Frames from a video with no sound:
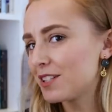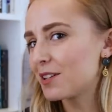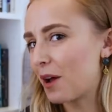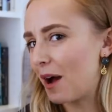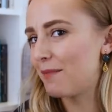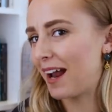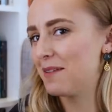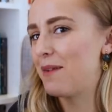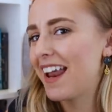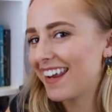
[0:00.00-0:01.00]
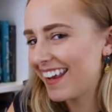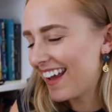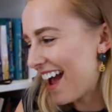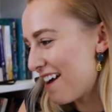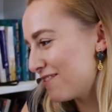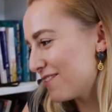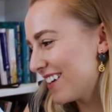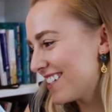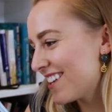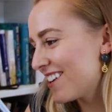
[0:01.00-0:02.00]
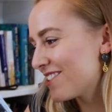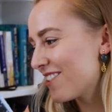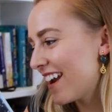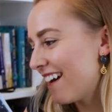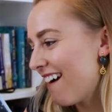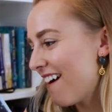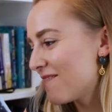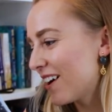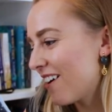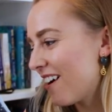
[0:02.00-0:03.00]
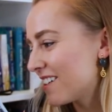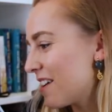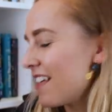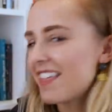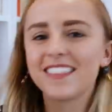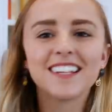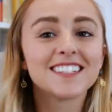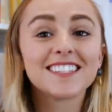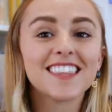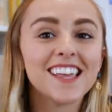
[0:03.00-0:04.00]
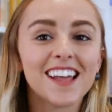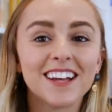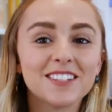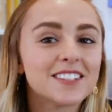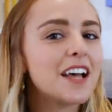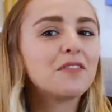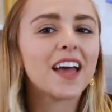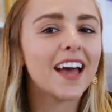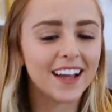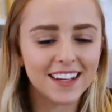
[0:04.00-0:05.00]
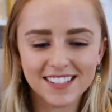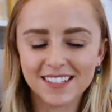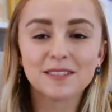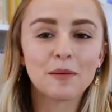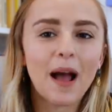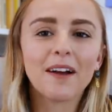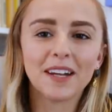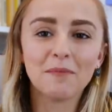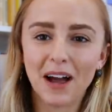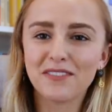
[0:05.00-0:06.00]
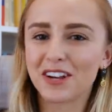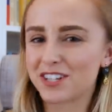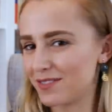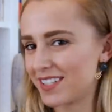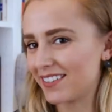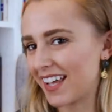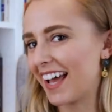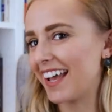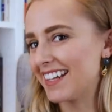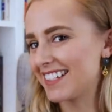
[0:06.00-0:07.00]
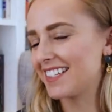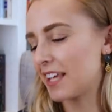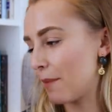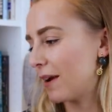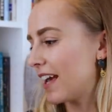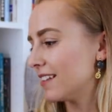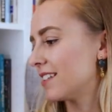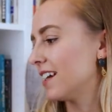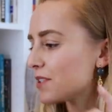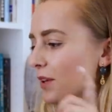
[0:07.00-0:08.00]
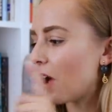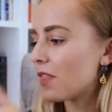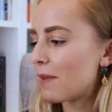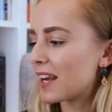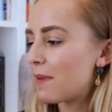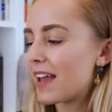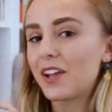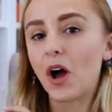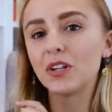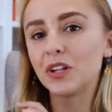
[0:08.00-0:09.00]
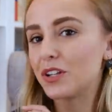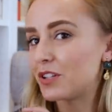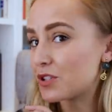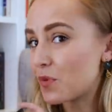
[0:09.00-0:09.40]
also got a mani-pedi after my surgery. Oh my god. This is the thing that I do, self-care, guys. This is apparently my version of self-care, is to get my nails done. So I got the mani-pedi on the